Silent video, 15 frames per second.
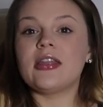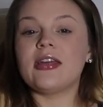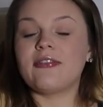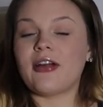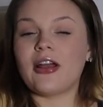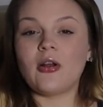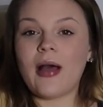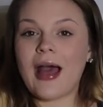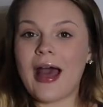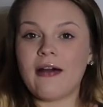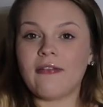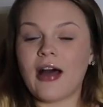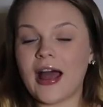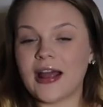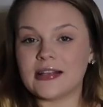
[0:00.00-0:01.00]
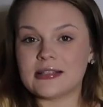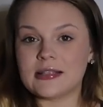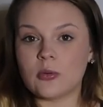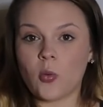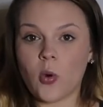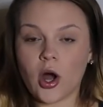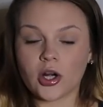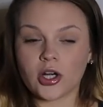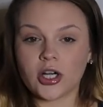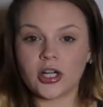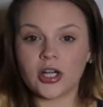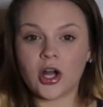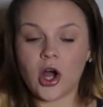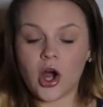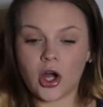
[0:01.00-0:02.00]
if I don't have ice and
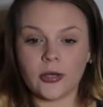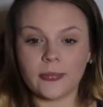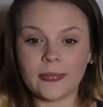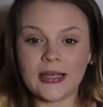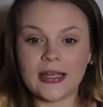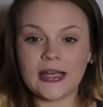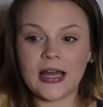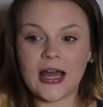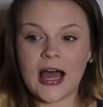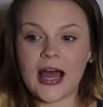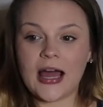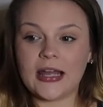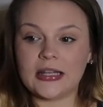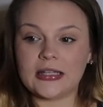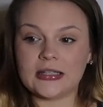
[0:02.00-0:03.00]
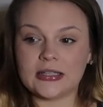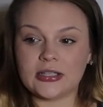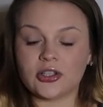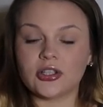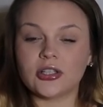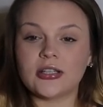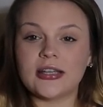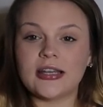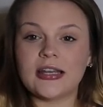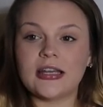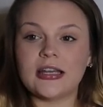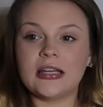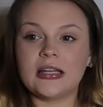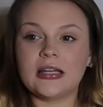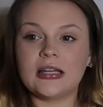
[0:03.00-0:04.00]
water on me, I
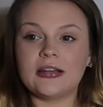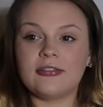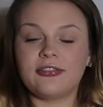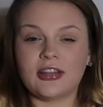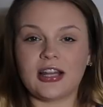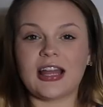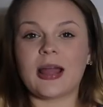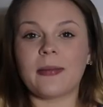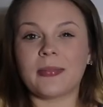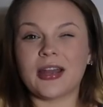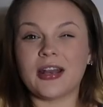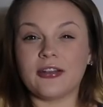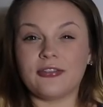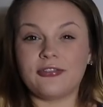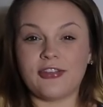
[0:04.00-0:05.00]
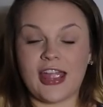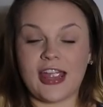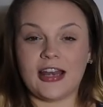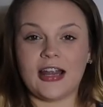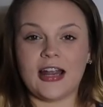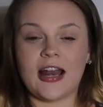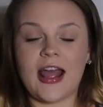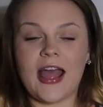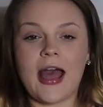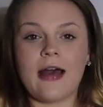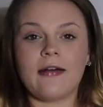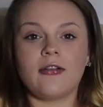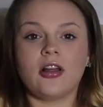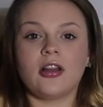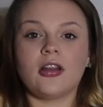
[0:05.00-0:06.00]
literally feel like I'm gonna faint and I
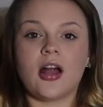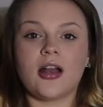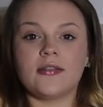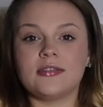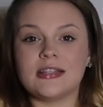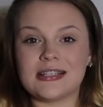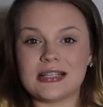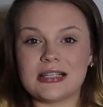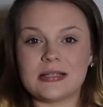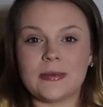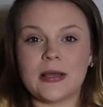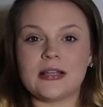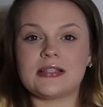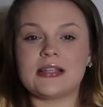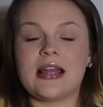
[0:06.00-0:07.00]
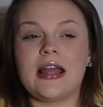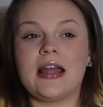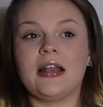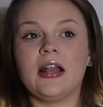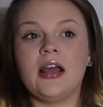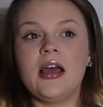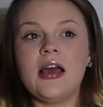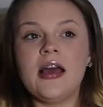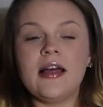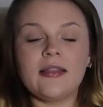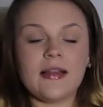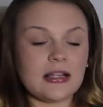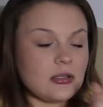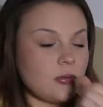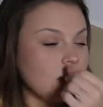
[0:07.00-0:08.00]
have a lot of dizzy spells and
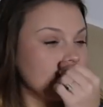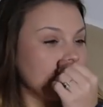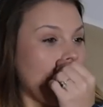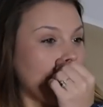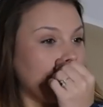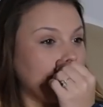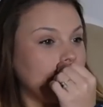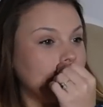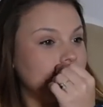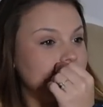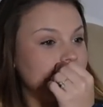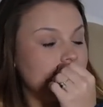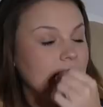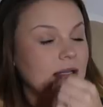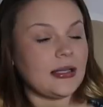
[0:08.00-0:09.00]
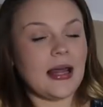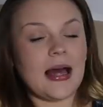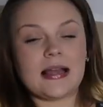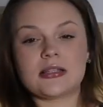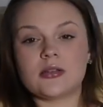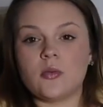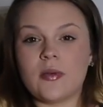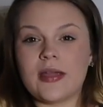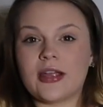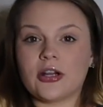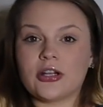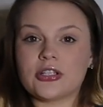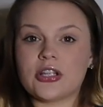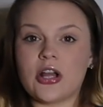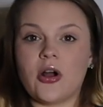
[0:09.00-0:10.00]
that's what's happened in the last week
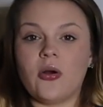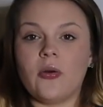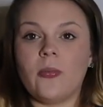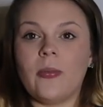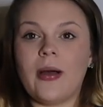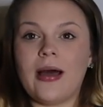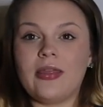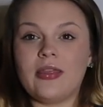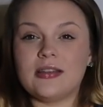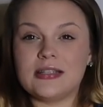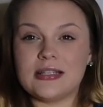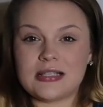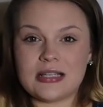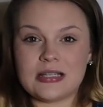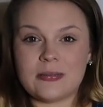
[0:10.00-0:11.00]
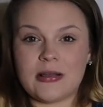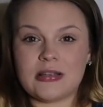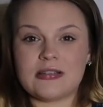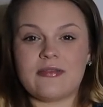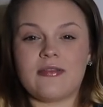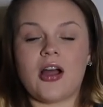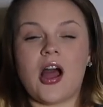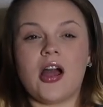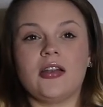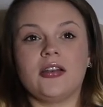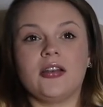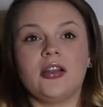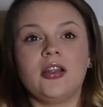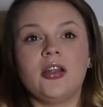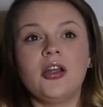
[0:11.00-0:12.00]
or so. The dizzy spells have
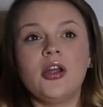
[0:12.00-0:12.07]
gotten